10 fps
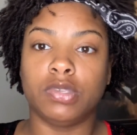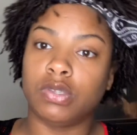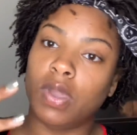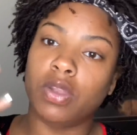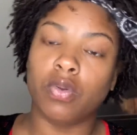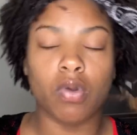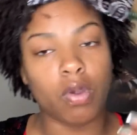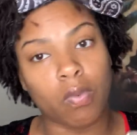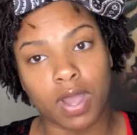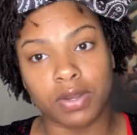Sweat
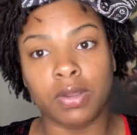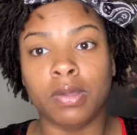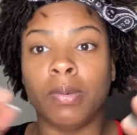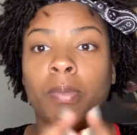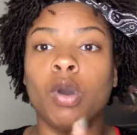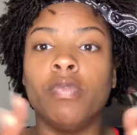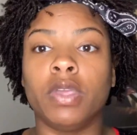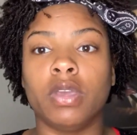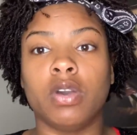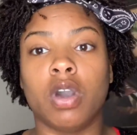or water, both
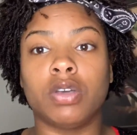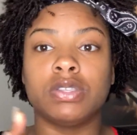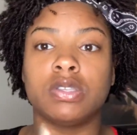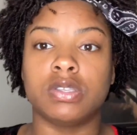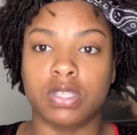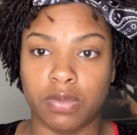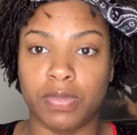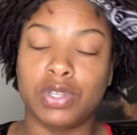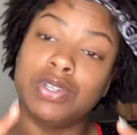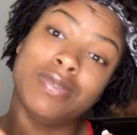can cause
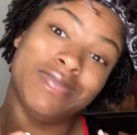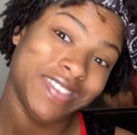slippage.